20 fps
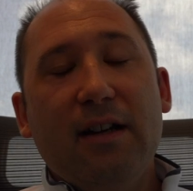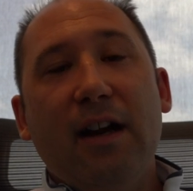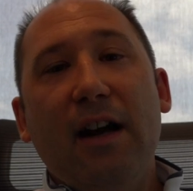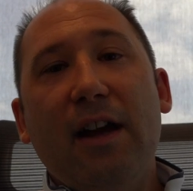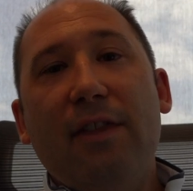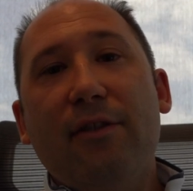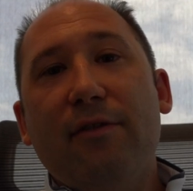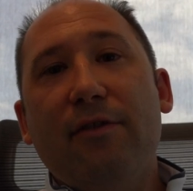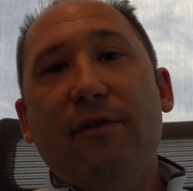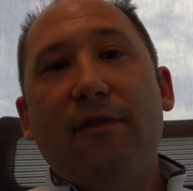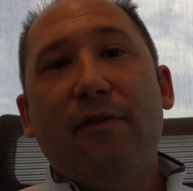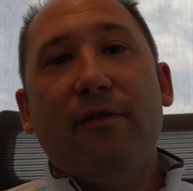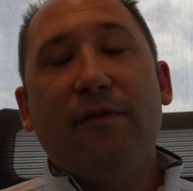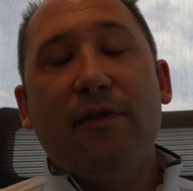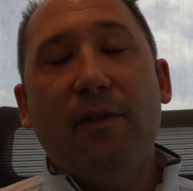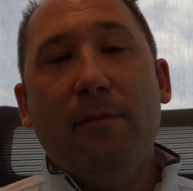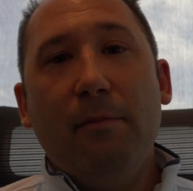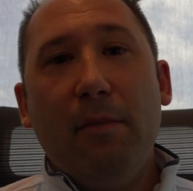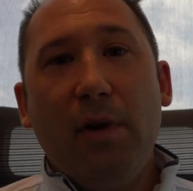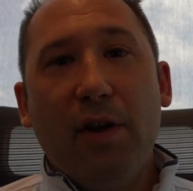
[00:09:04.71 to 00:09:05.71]
either
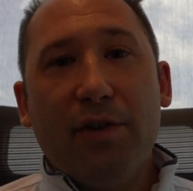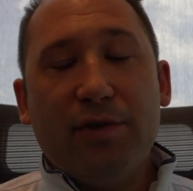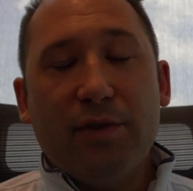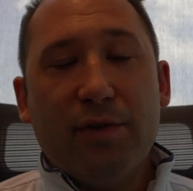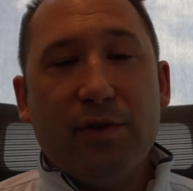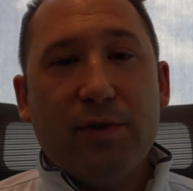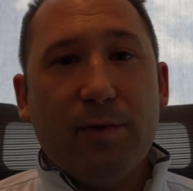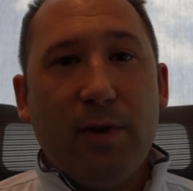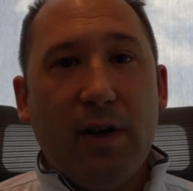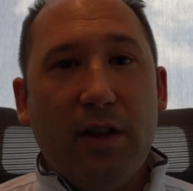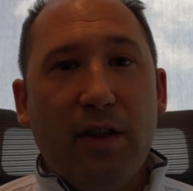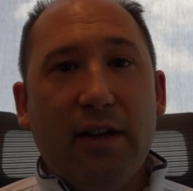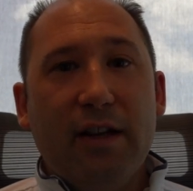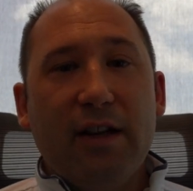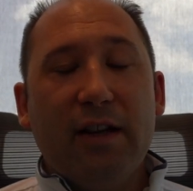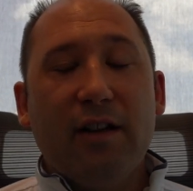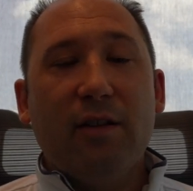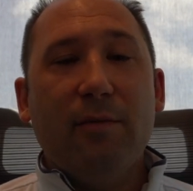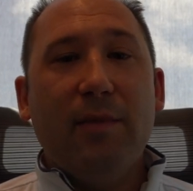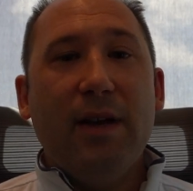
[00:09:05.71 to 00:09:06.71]
from muscle
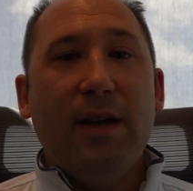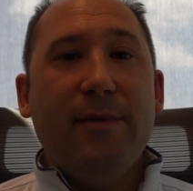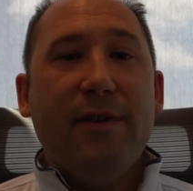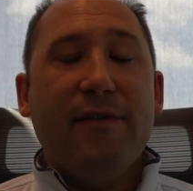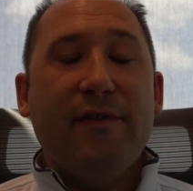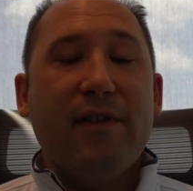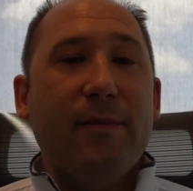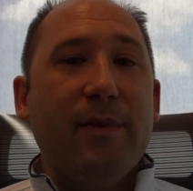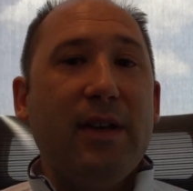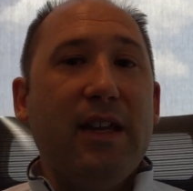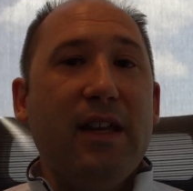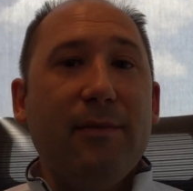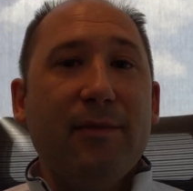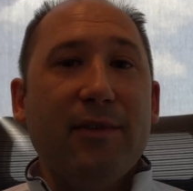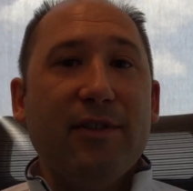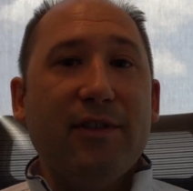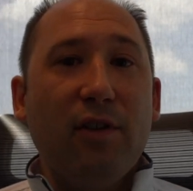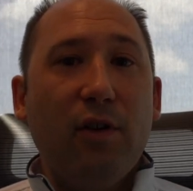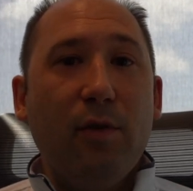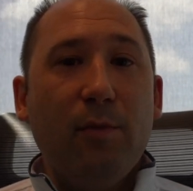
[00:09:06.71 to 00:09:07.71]
swelling or maybe from a
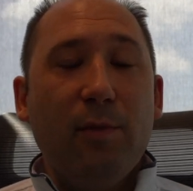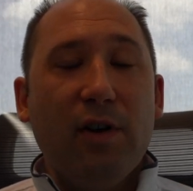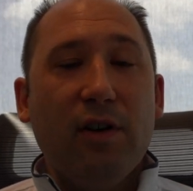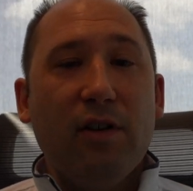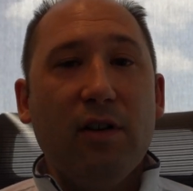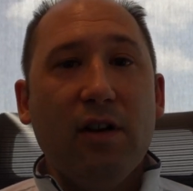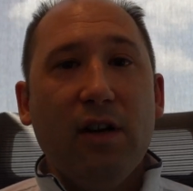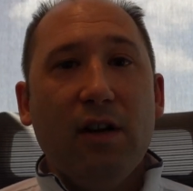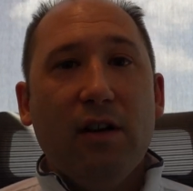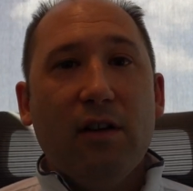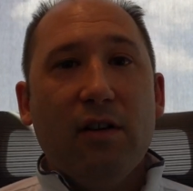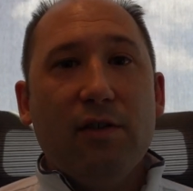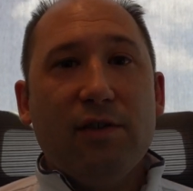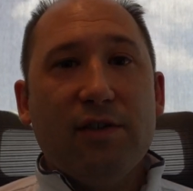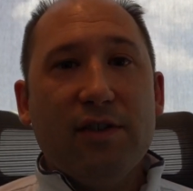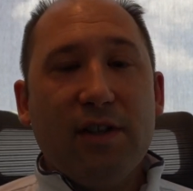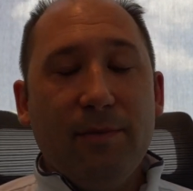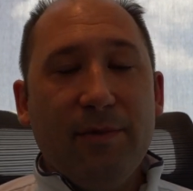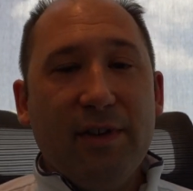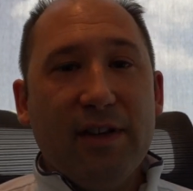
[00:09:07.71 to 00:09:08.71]
hematoma or
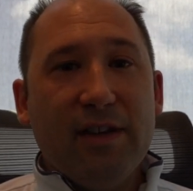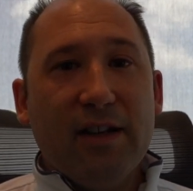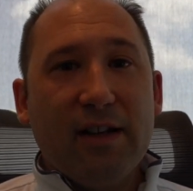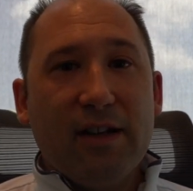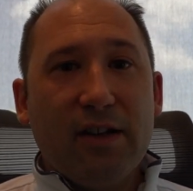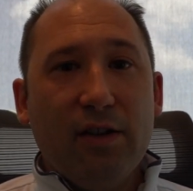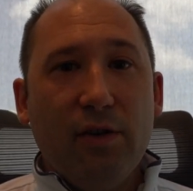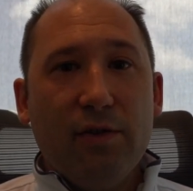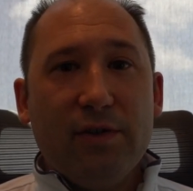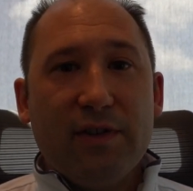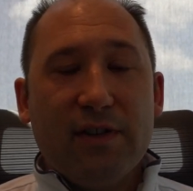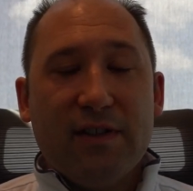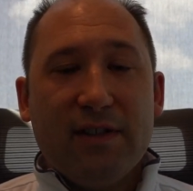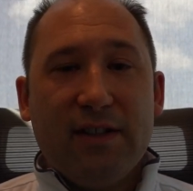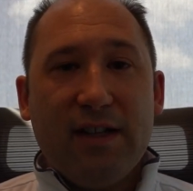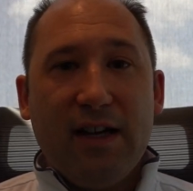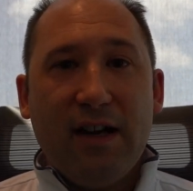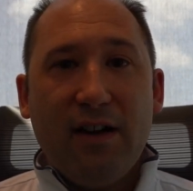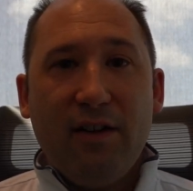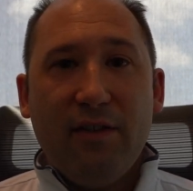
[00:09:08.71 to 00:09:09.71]
something that closes
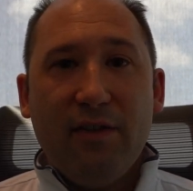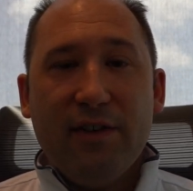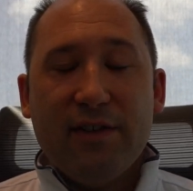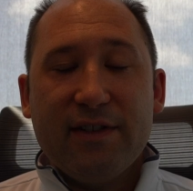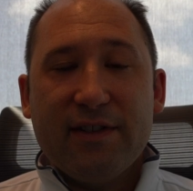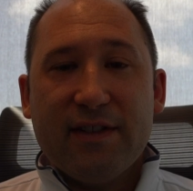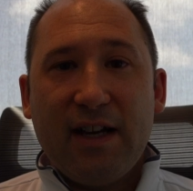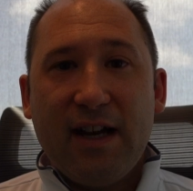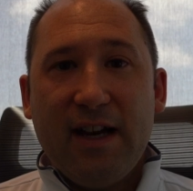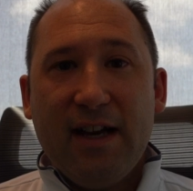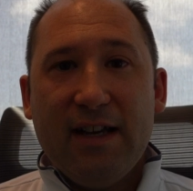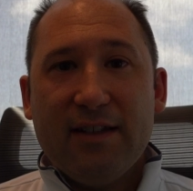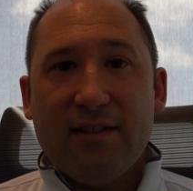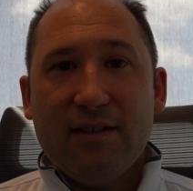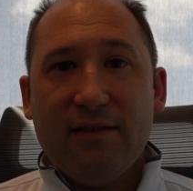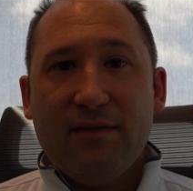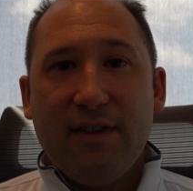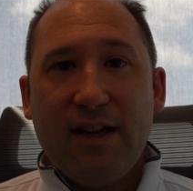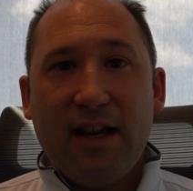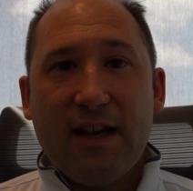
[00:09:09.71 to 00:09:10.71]
down the size
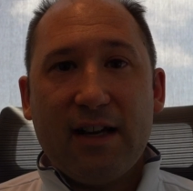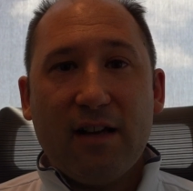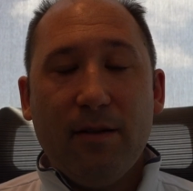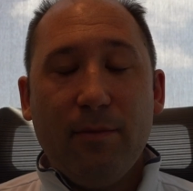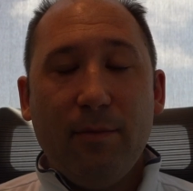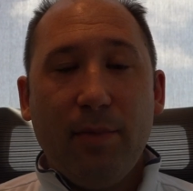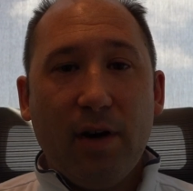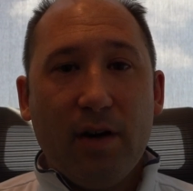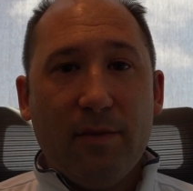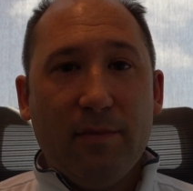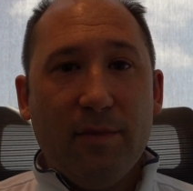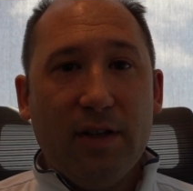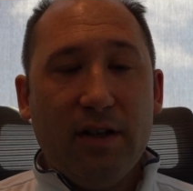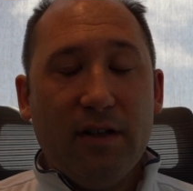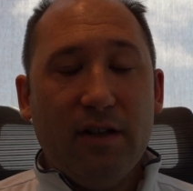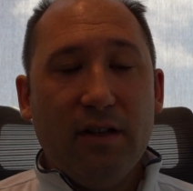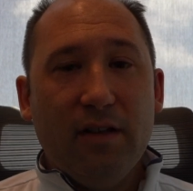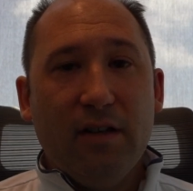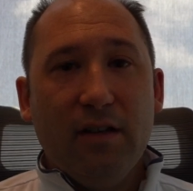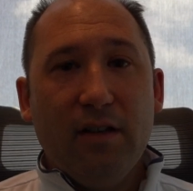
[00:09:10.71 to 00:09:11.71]
of that
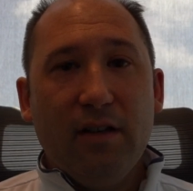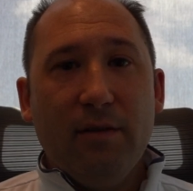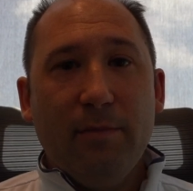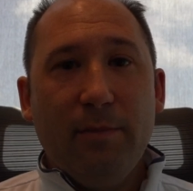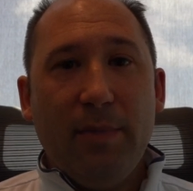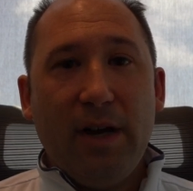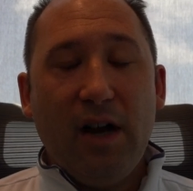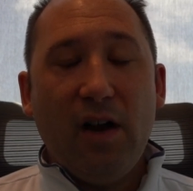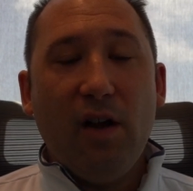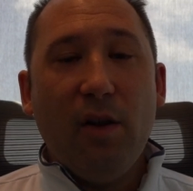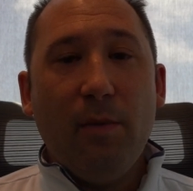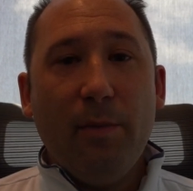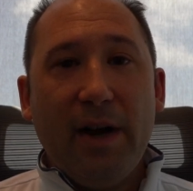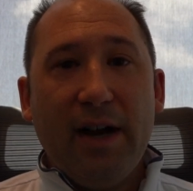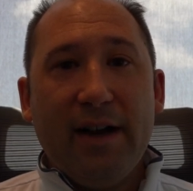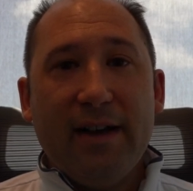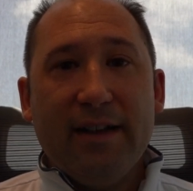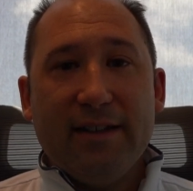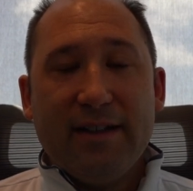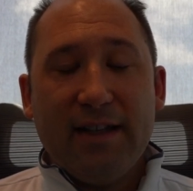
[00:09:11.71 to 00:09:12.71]
compartment bound
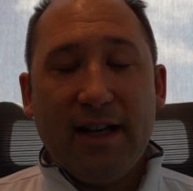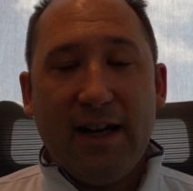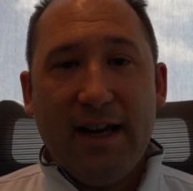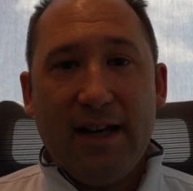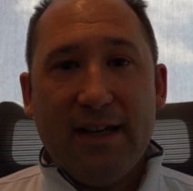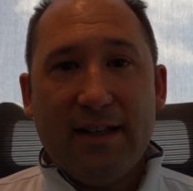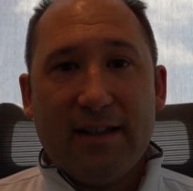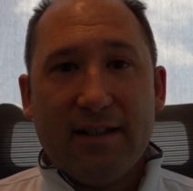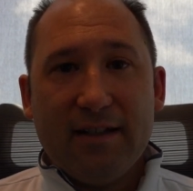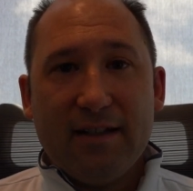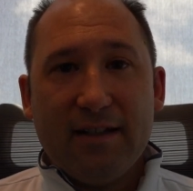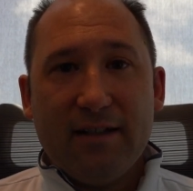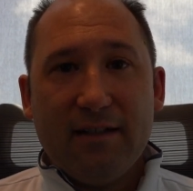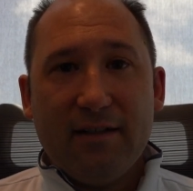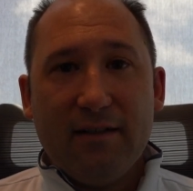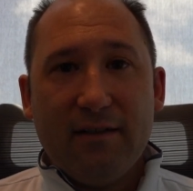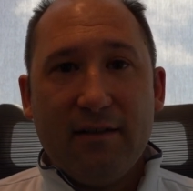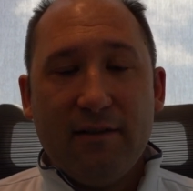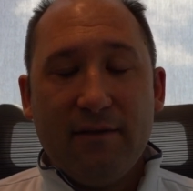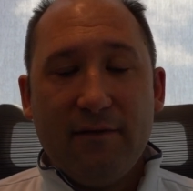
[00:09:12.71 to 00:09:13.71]
by a tight
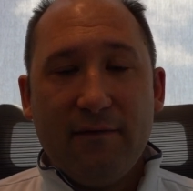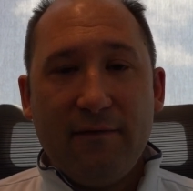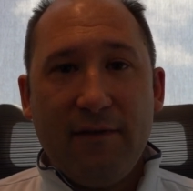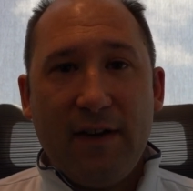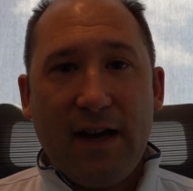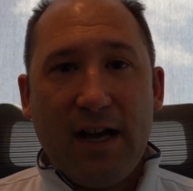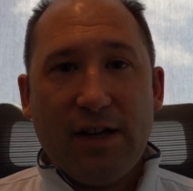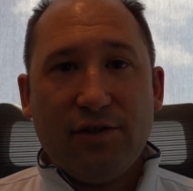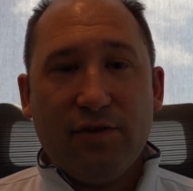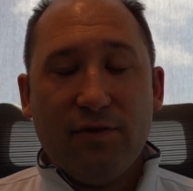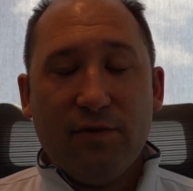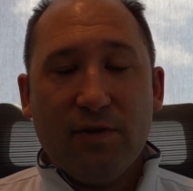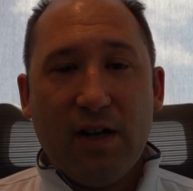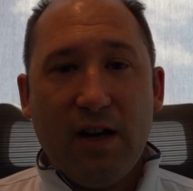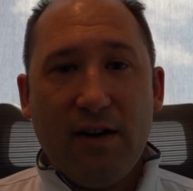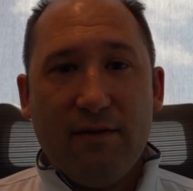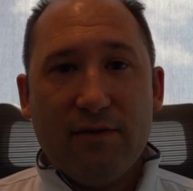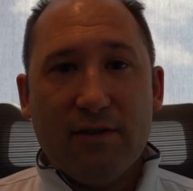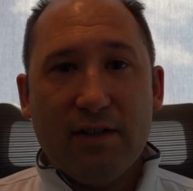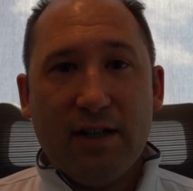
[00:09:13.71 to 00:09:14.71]
fascial
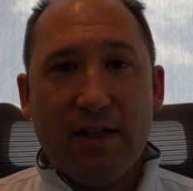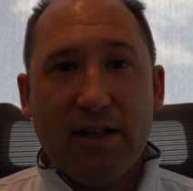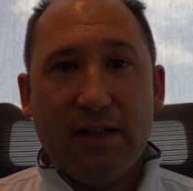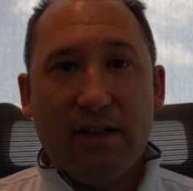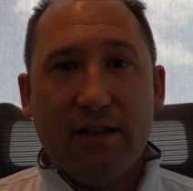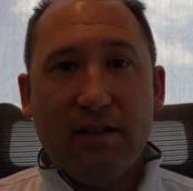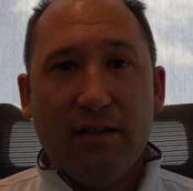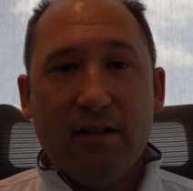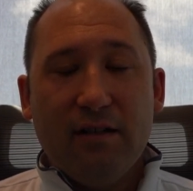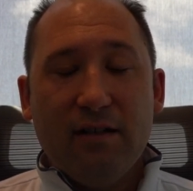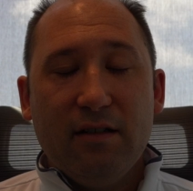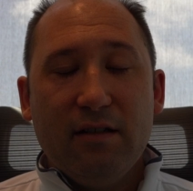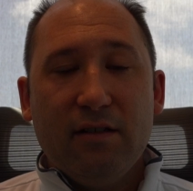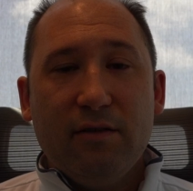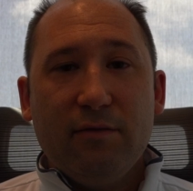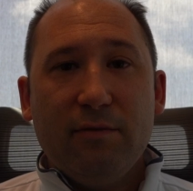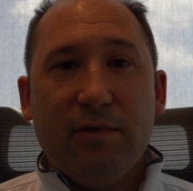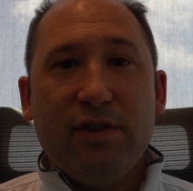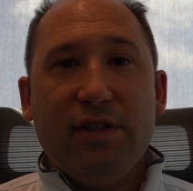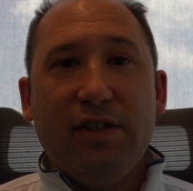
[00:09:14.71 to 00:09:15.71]
covering,
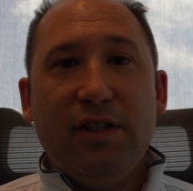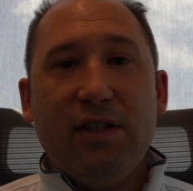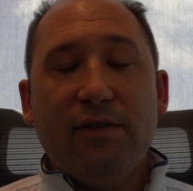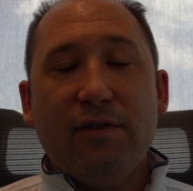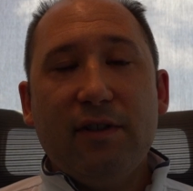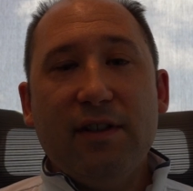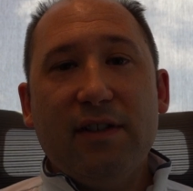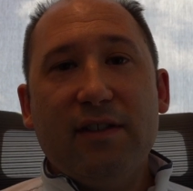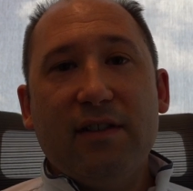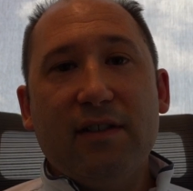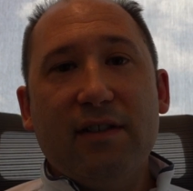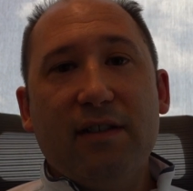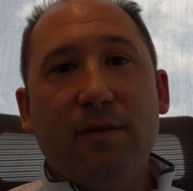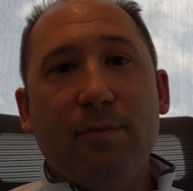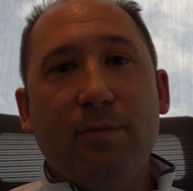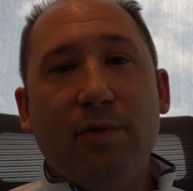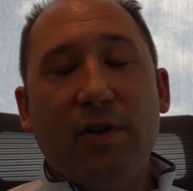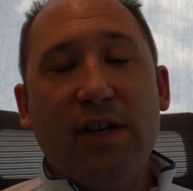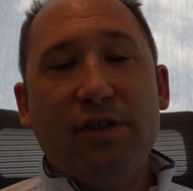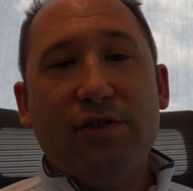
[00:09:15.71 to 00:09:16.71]
which decreases the
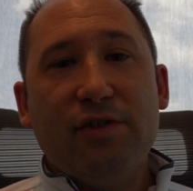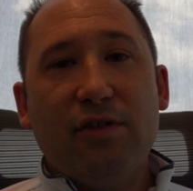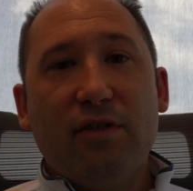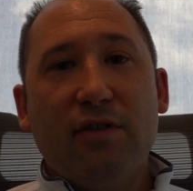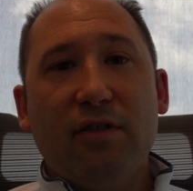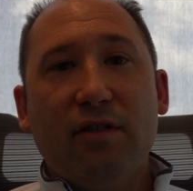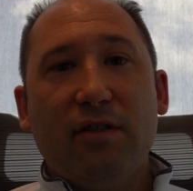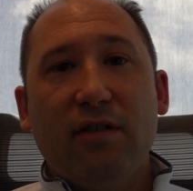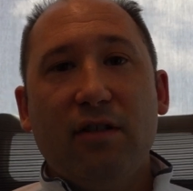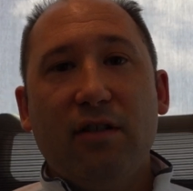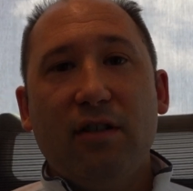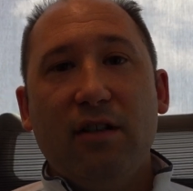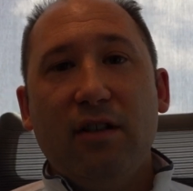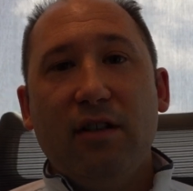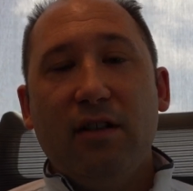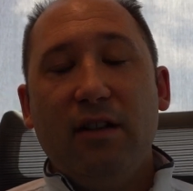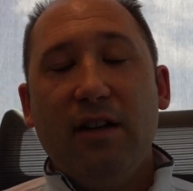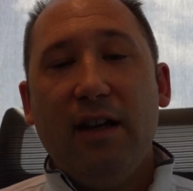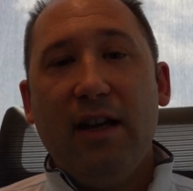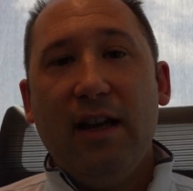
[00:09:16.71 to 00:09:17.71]
pressure,
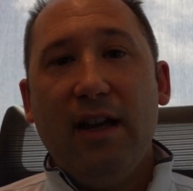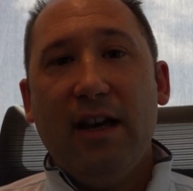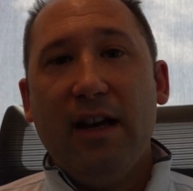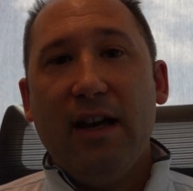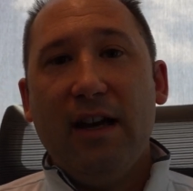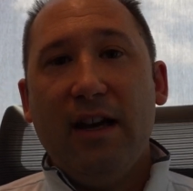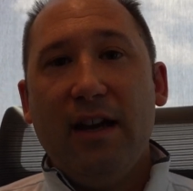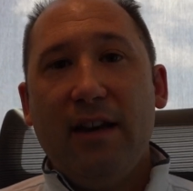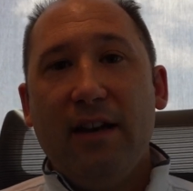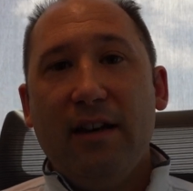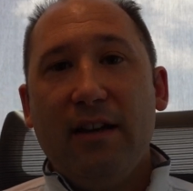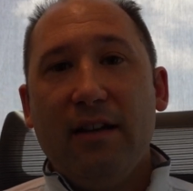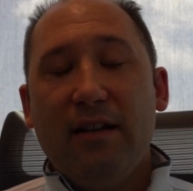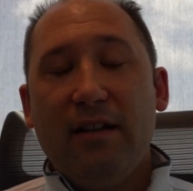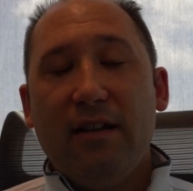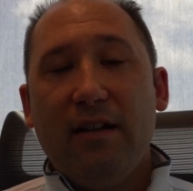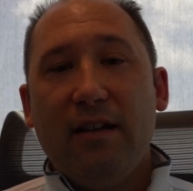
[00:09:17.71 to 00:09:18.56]
and